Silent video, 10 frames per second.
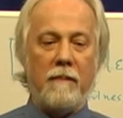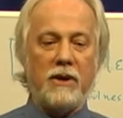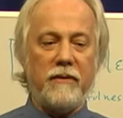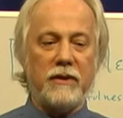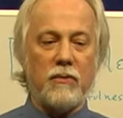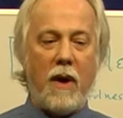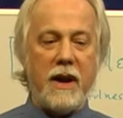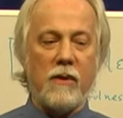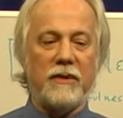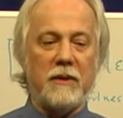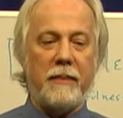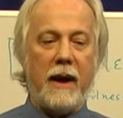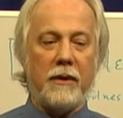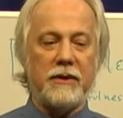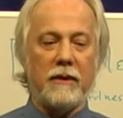of his writing was
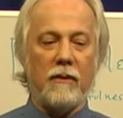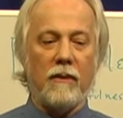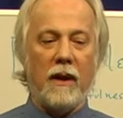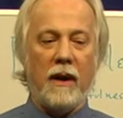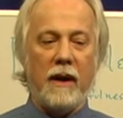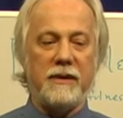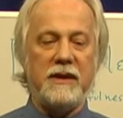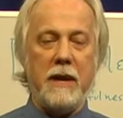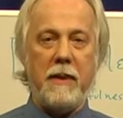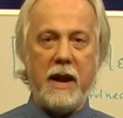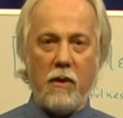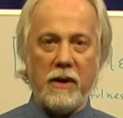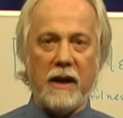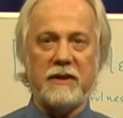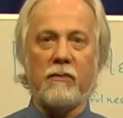about deep
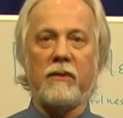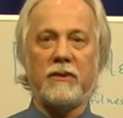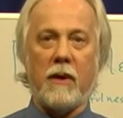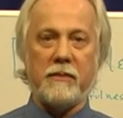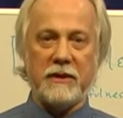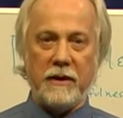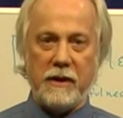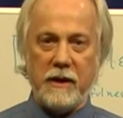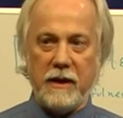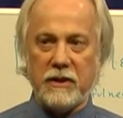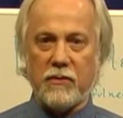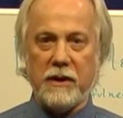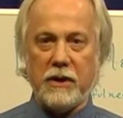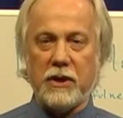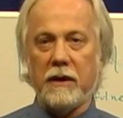hearing as it was represented in his
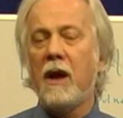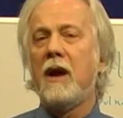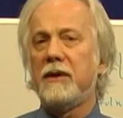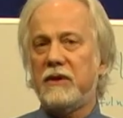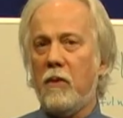tradition. So